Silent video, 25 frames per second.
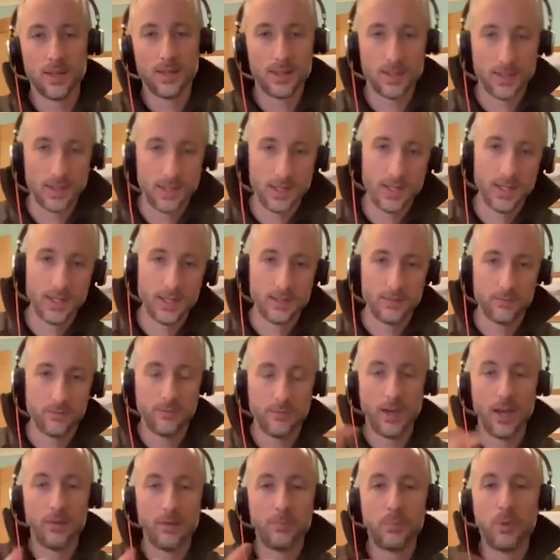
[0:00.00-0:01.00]

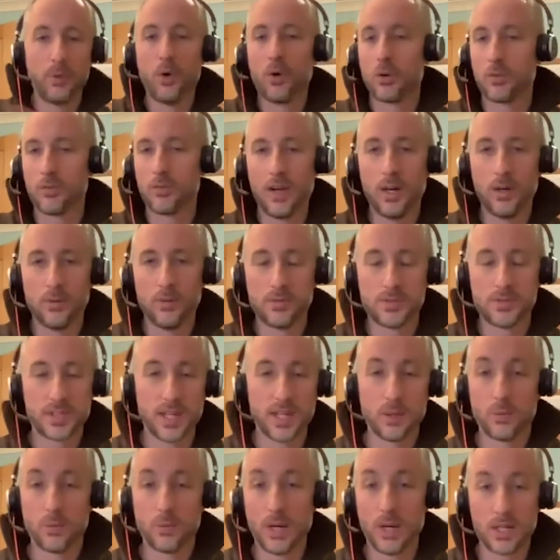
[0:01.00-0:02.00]
block valves.
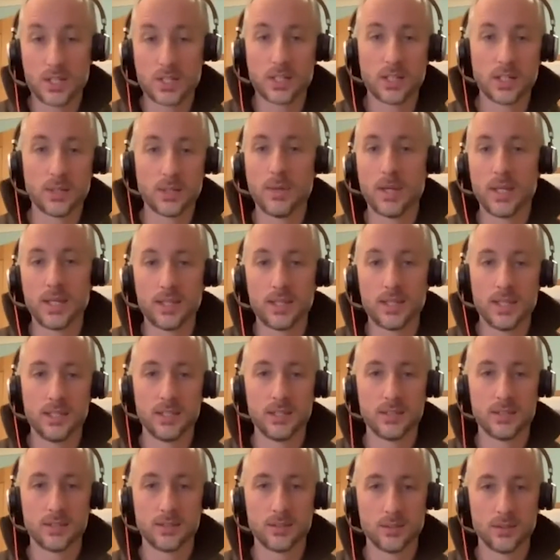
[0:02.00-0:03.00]
Say we're actually going to make
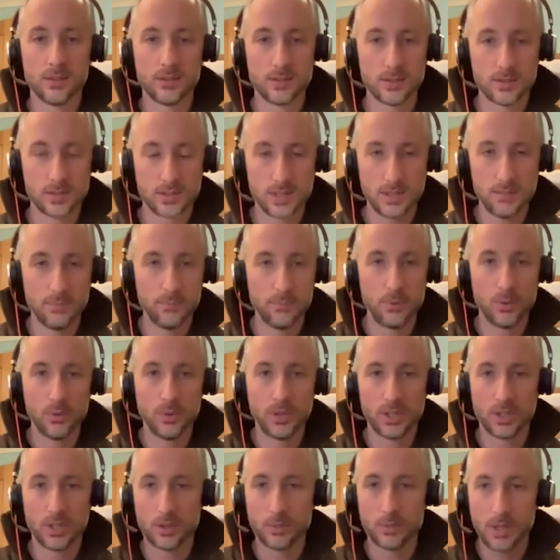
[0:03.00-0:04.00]
these simple.
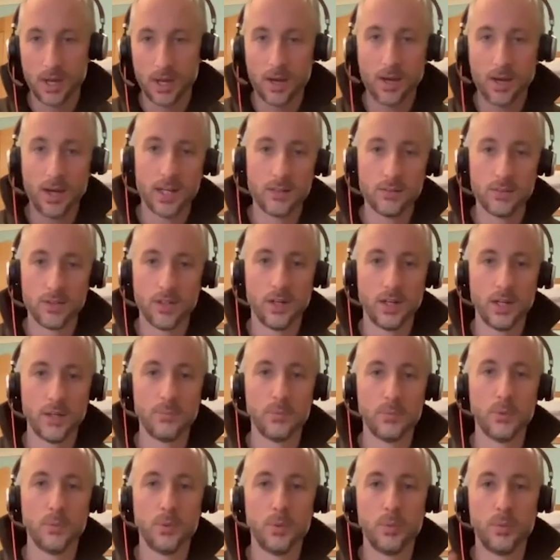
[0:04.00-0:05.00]
They're going to be highly
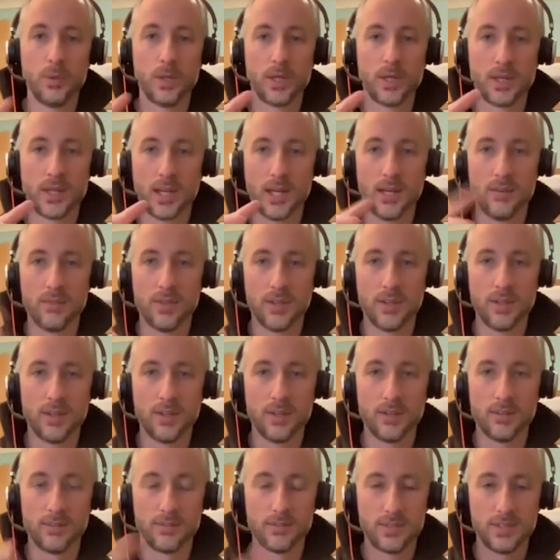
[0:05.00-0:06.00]
reliable, but we're going to have
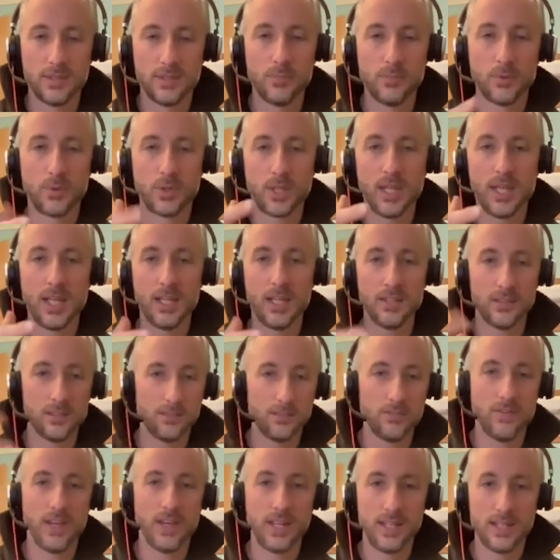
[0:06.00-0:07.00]
a simple key
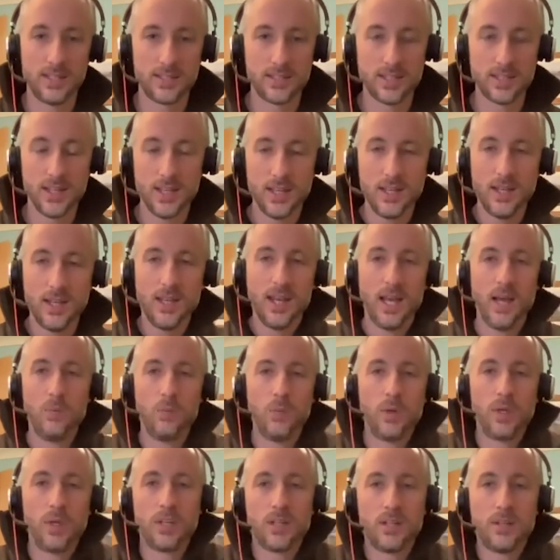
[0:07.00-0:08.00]
interface, and
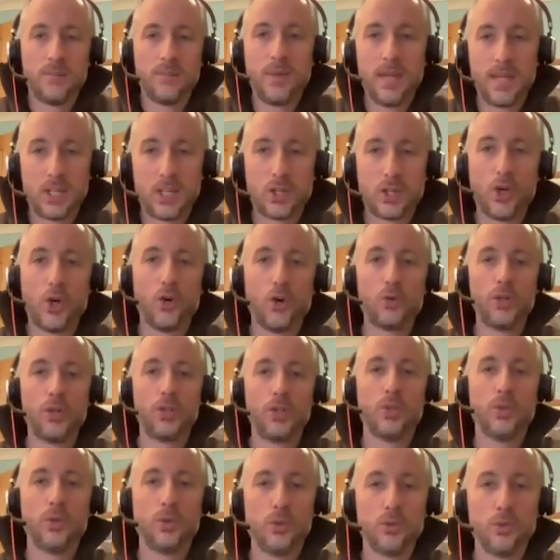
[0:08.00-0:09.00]
we're going to make
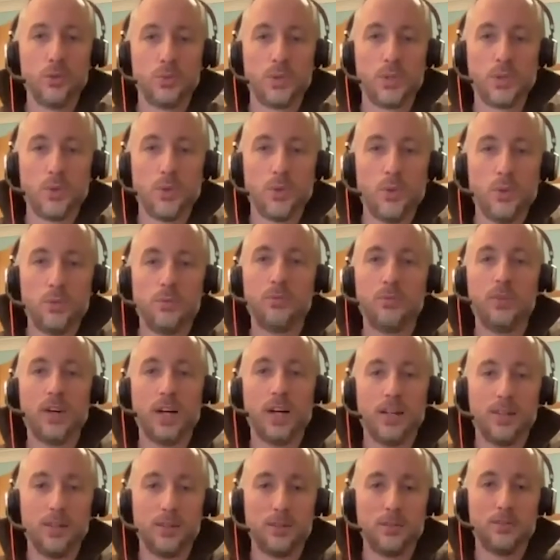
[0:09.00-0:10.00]
corridors with all
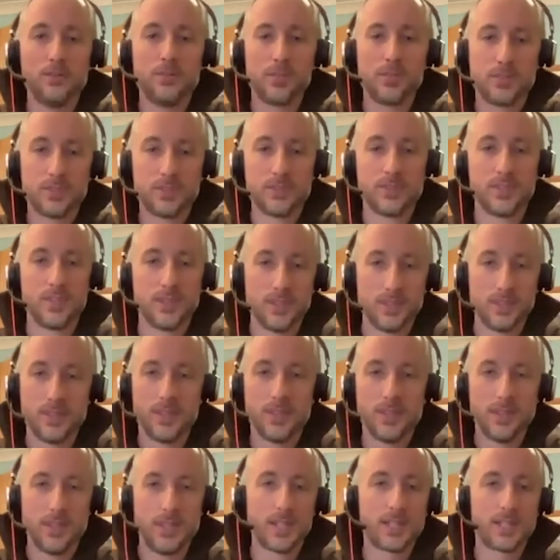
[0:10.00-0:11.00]
valves
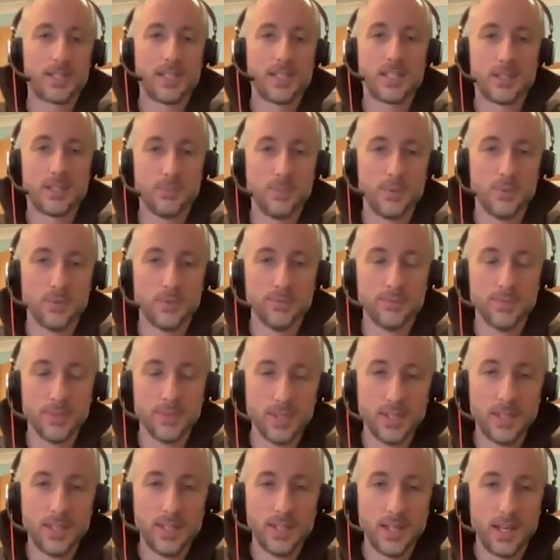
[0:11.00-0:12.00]
accessible.
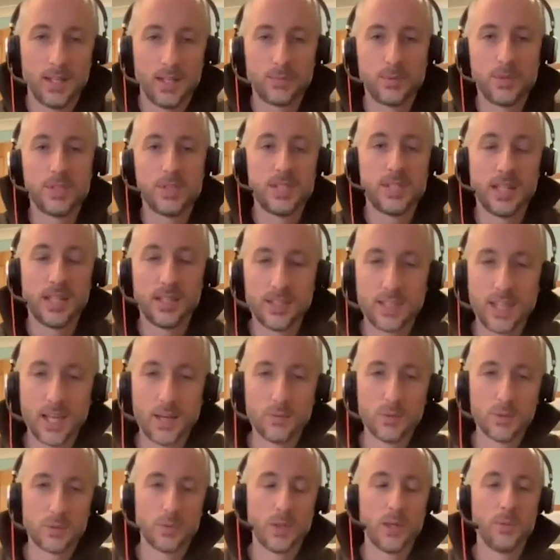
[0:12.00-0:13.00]
I suppose that
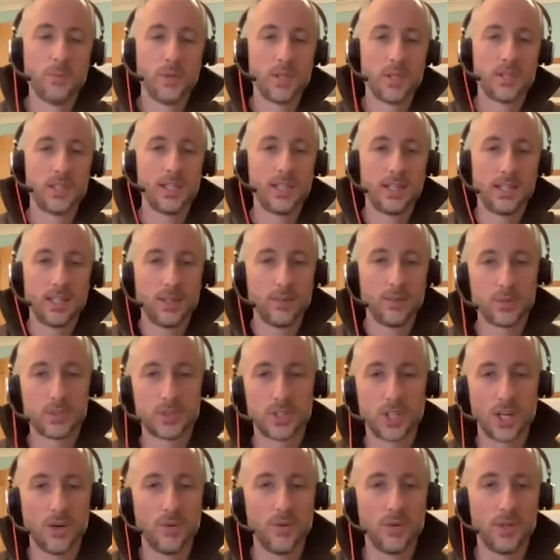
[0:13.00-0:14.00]
was where my thinking was
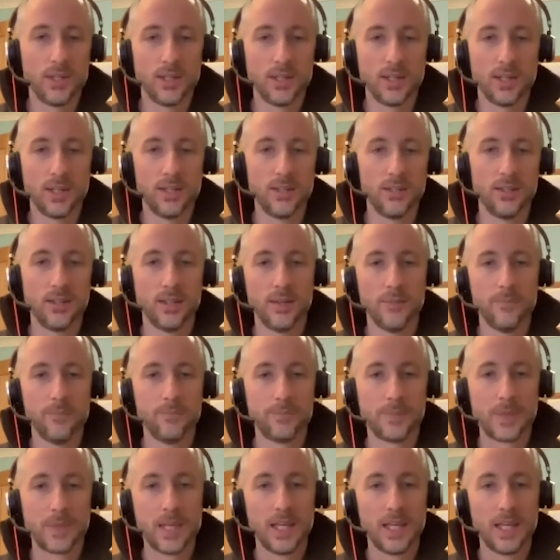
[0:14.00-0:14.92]
going. And